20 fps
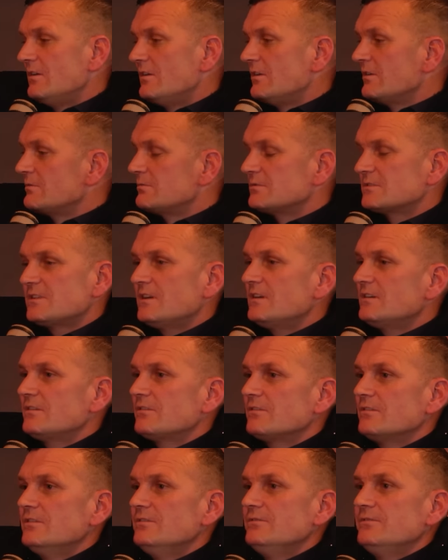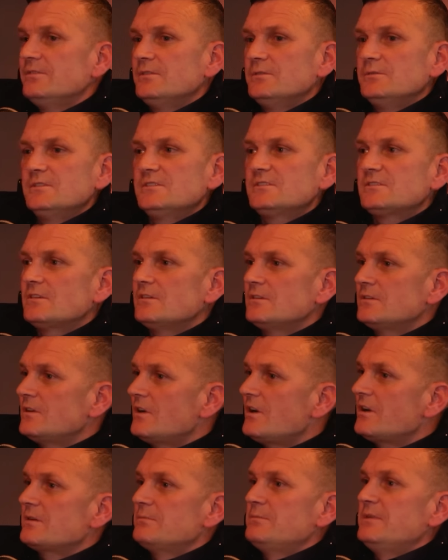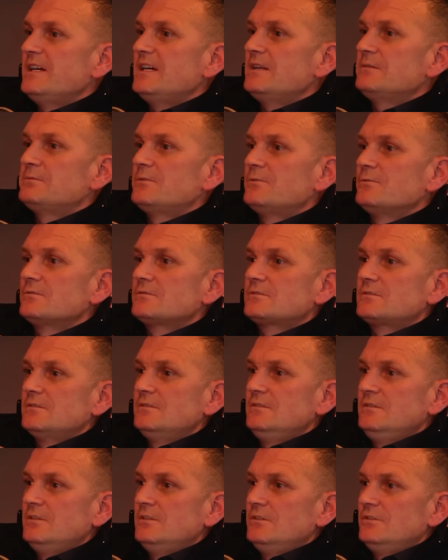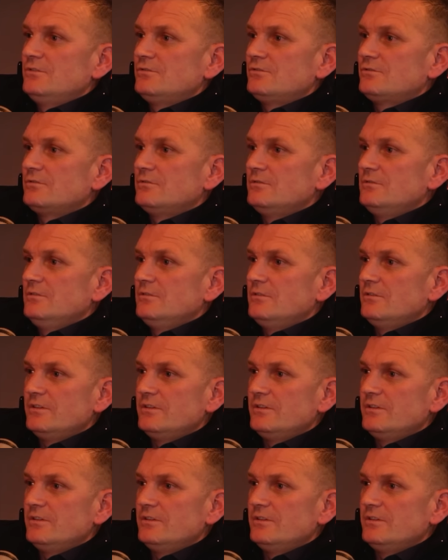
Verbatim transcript: I was under influence, I'm not a bad person, do you know?